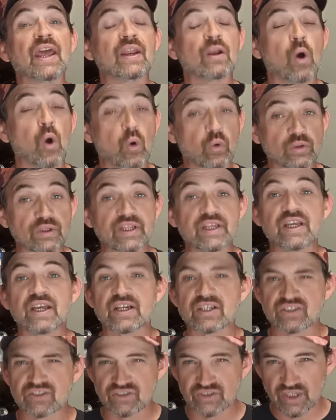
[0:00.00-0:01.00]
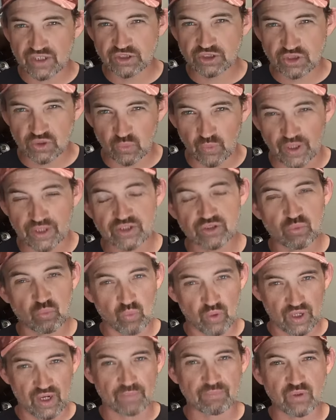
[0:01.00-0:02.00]
it only accentuates
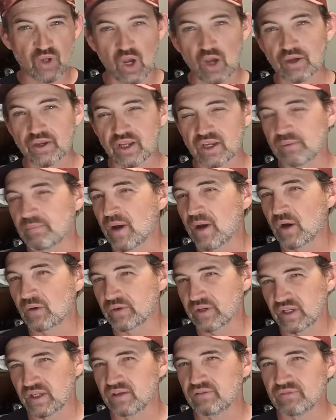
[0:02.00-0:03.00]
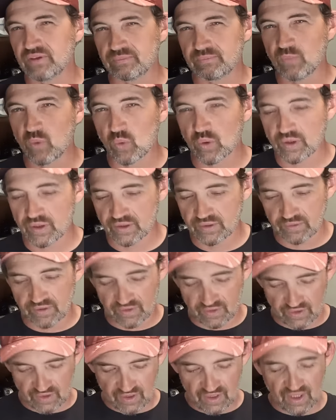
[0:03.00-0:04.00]
what I'm talking about even more.
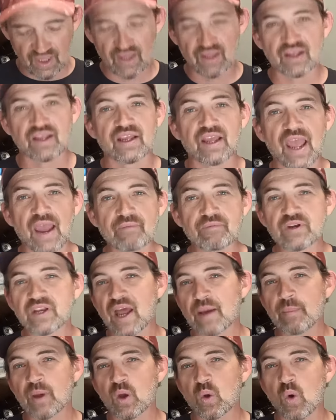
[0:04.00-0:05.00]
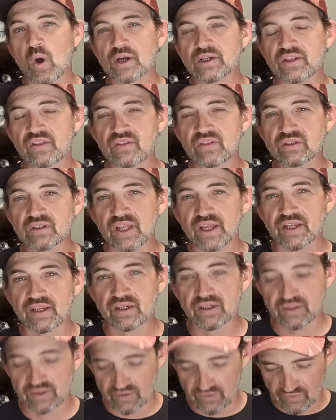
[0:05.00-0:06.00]
Every time I go out to the
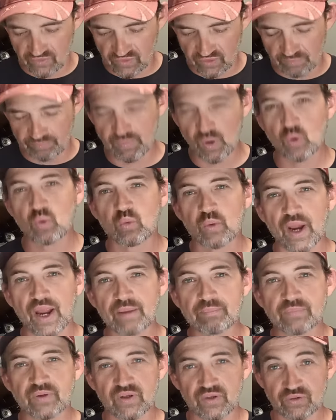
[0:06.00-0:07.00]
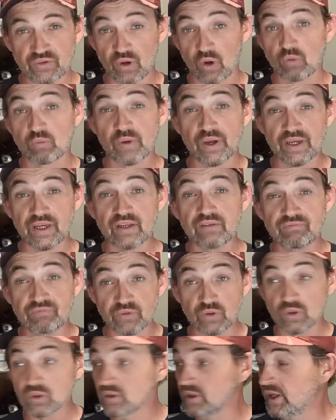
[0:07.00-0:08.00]
lake, the boat ramp is already
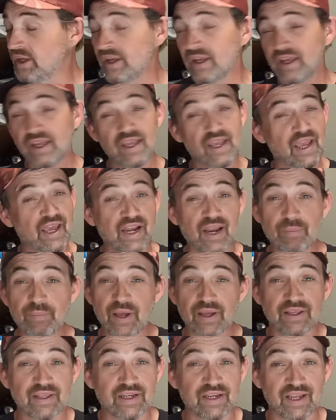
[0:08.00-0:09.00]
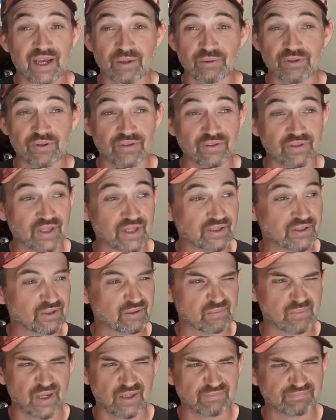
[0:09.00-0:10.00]
full. And I'm not getting out to the lake
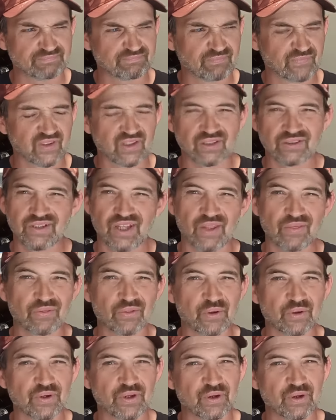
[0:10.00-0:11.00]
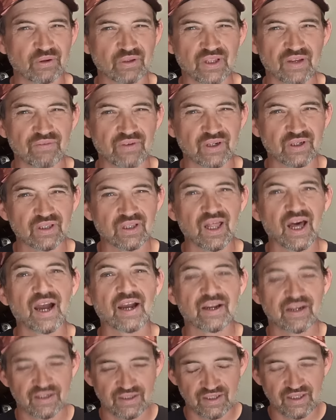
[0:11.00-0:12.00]
till about 10:30 or 11
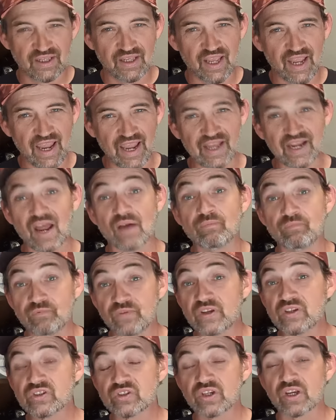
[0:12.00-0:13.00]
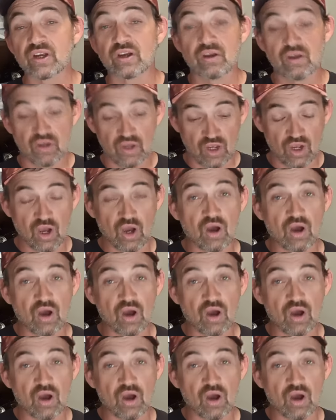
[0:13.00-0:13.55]
o'clock. And I'm fishing